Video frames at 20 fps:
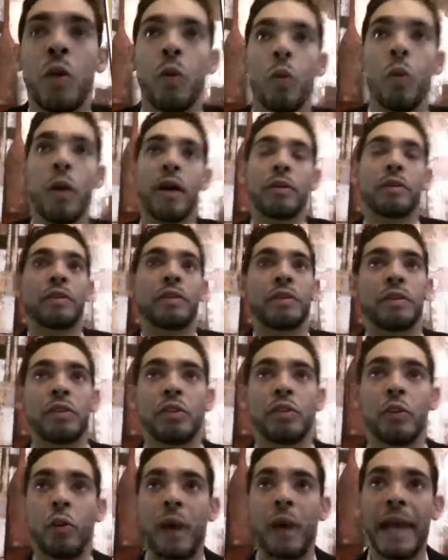Well,
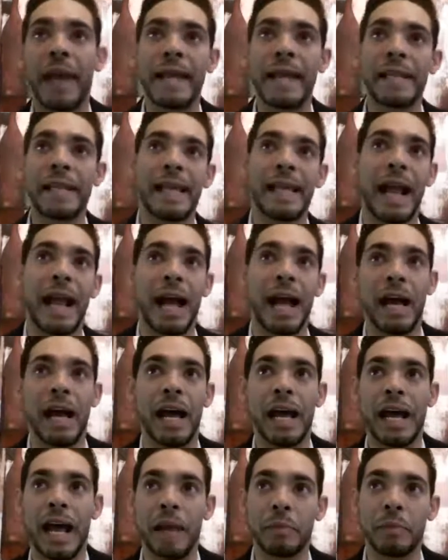the way that
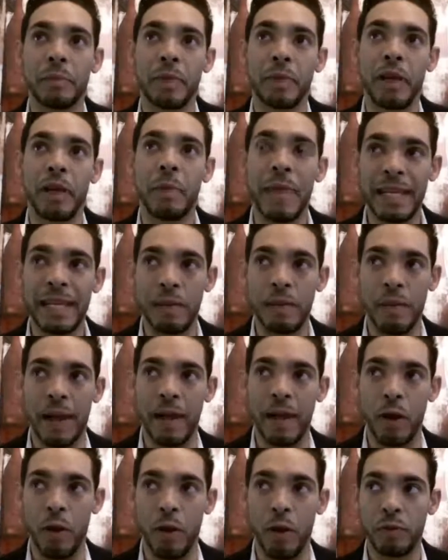I, am going to make it
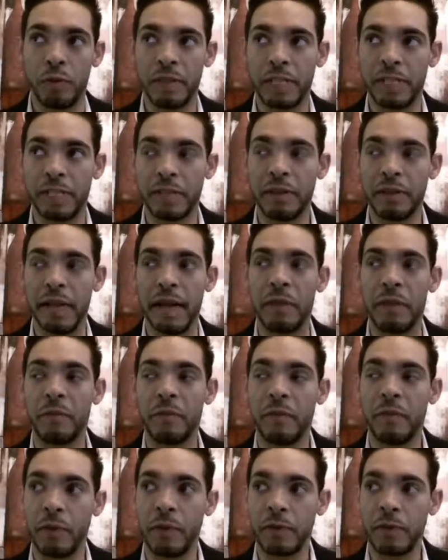my own is,
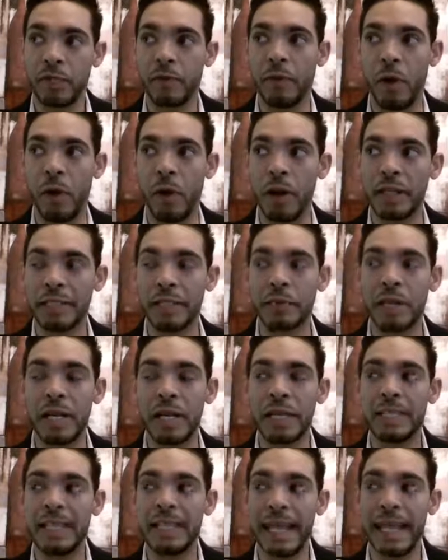I, first of all, is I'm
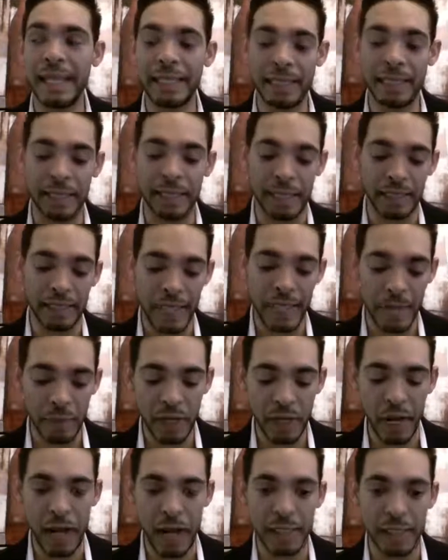going to take the
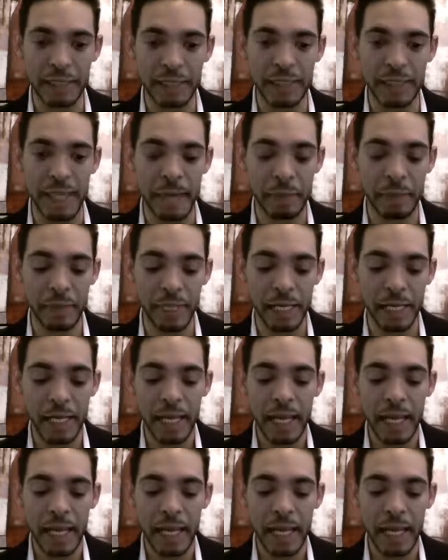same concept.